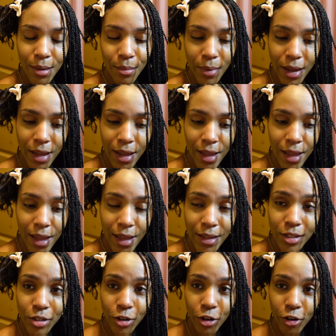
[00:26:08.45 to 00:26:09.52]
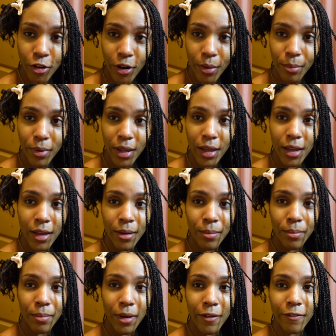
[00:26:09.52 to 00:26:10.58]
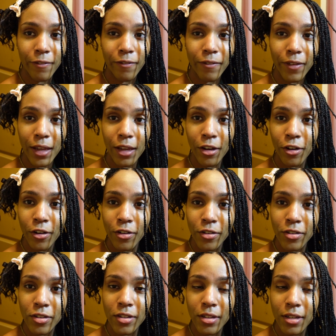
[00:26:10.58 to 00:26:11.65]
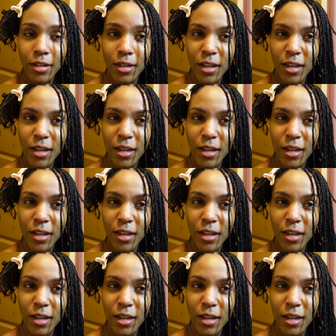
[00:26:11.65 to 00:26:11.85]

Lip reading: My hands are cramping up, my fingers